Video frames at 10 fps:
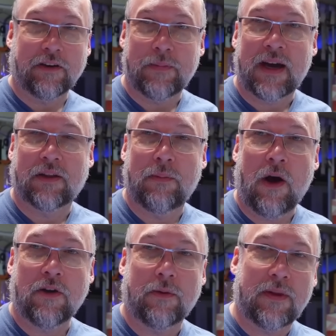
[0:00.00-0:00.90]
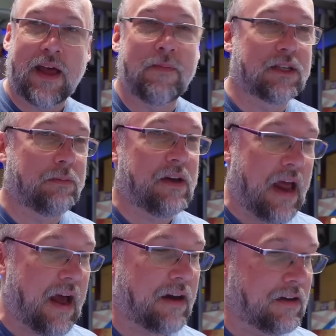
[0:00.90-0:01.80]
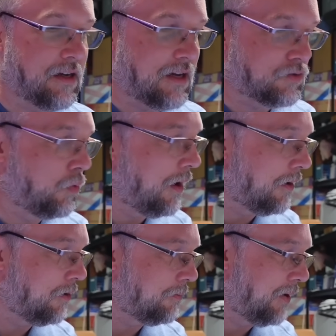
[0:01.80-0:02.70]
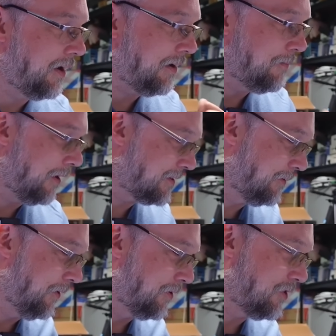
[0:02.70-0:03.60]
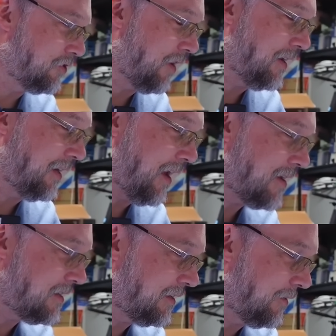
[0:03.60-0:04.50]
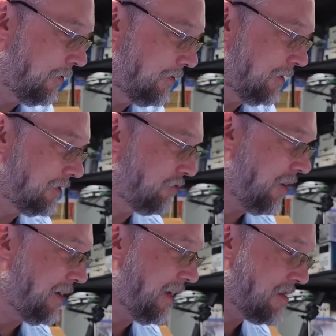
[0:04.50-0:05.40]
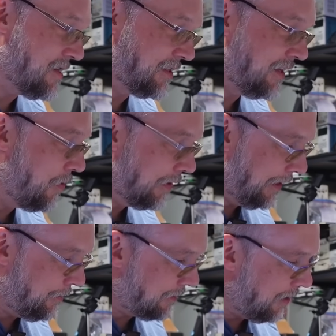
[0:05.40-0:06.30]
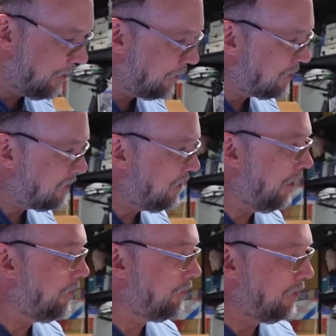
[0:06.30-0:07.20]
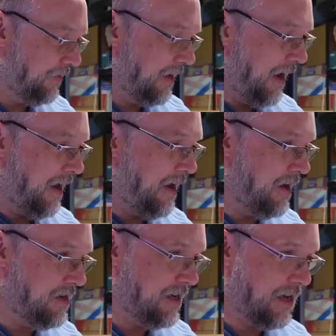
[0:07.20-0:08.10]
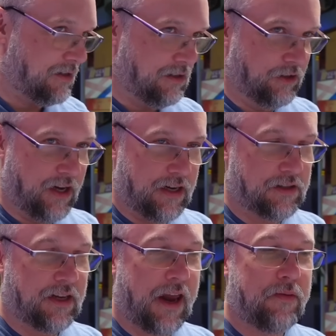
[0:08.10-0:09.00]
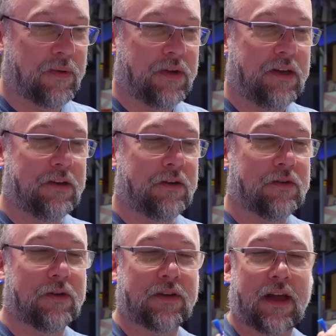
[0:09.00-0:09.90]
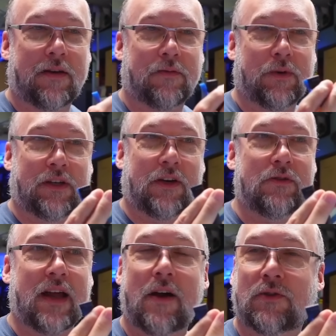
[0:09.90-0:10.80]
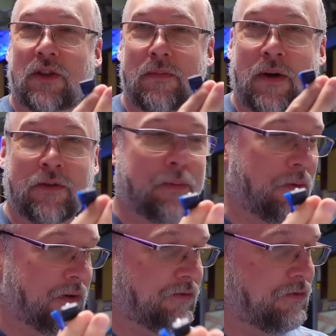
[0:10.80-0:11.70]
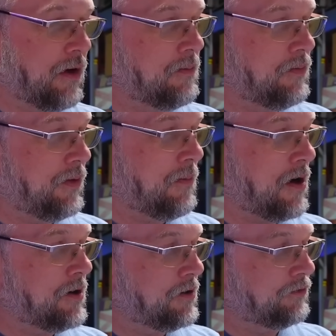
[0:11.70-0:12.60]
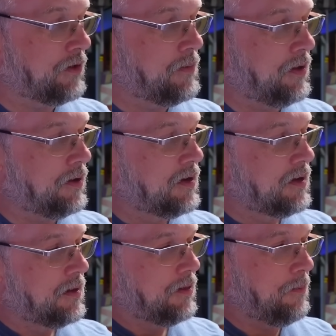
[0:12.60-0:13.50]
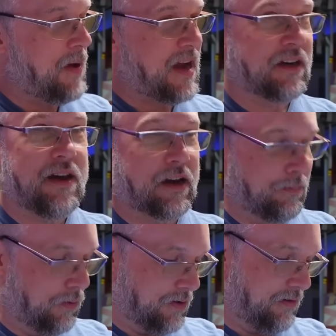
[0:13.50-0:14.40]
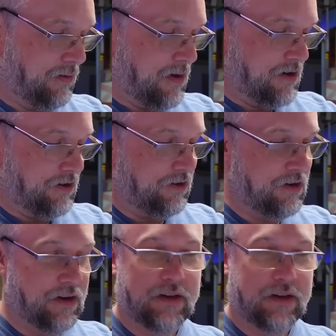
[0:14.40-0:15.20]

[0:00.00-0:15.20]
on the back of the monitor, but that must have been added as well by Massimo to try to get, well, to try to get this thing working with other stuff. And yes, looking at the cable here, that would go down to the motherboard from the monitor, from the back neck board of the monitor.